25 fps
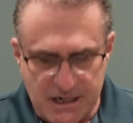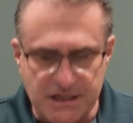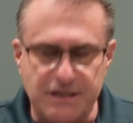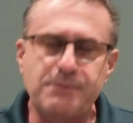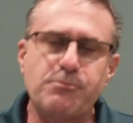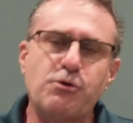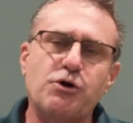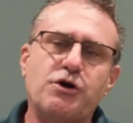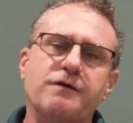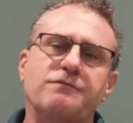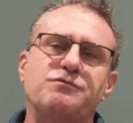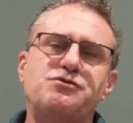The
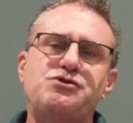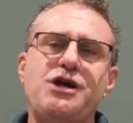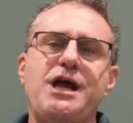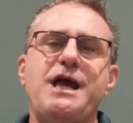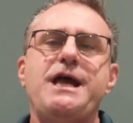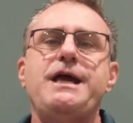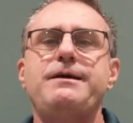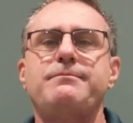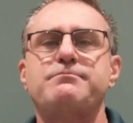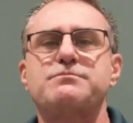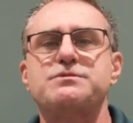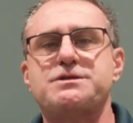book of
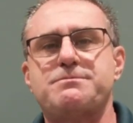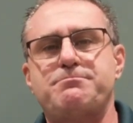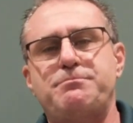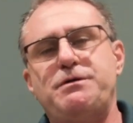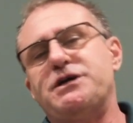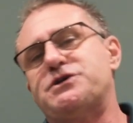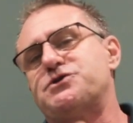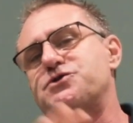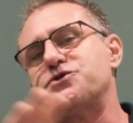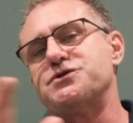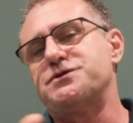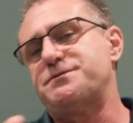James
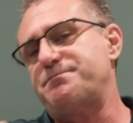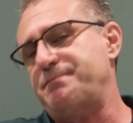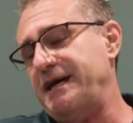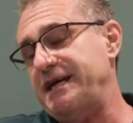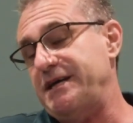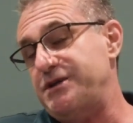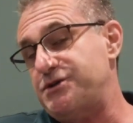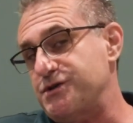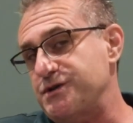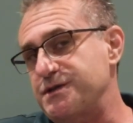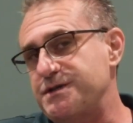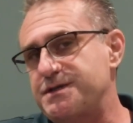pictures
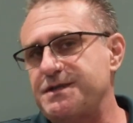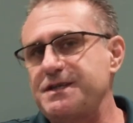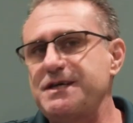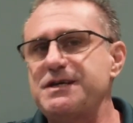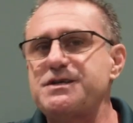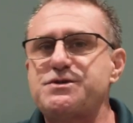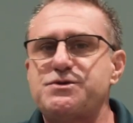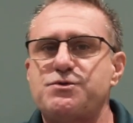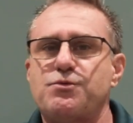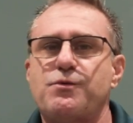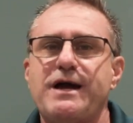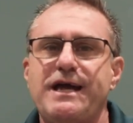patience
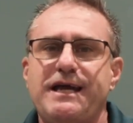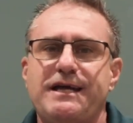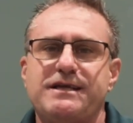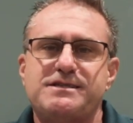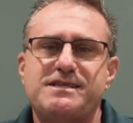this way.